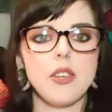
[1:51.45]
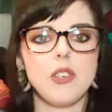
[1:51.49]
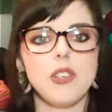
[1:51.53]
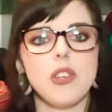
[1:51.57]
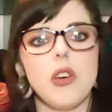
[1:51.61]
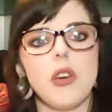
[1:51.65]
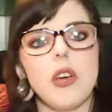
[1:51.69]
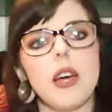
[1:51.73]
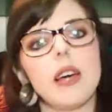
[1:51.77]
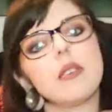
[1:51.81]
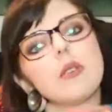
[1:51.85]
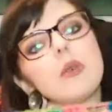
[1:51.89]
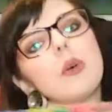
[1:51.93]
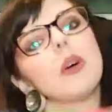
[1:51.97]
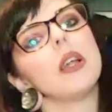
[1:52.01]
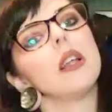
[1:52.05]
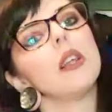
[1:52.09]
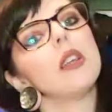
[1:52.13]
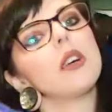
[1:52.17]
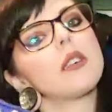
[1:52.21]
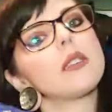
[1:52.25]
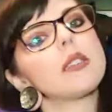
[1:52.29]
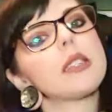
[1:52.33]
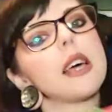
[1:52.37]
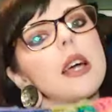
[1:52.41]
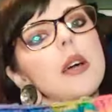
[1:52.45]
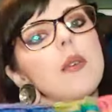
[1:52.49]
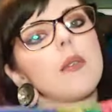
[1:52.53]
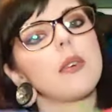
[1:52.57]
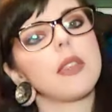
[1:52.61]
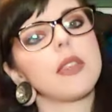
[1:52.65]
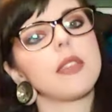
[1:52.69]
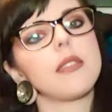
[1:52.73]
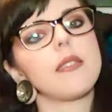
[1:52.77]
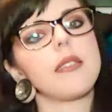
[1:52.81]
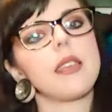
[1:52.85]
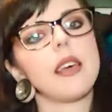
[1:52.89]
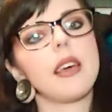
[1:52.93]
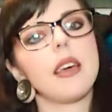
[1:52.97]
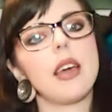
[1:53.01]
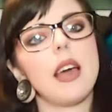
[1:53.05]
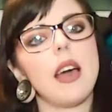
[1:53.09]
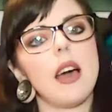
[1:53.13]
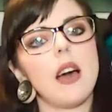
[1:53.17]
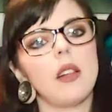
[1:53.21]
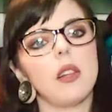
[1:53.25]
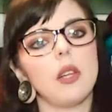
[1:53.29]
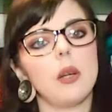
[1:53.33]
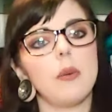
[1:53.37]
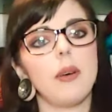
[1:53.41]
show you guys what it looks like once they
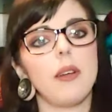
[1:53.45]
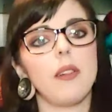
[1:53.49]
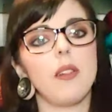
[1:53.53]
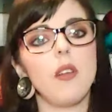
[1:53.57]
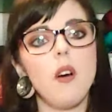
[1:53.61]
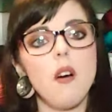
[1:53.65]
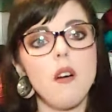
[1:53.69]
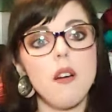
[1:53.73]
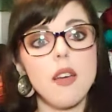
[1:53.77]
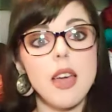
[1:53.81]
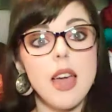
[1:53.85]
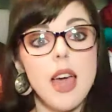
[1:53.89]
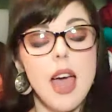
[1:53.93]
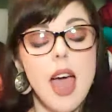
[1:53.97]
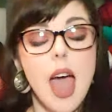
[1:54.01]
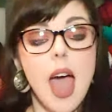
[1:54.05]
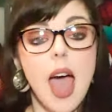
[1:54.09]
get a little bit long,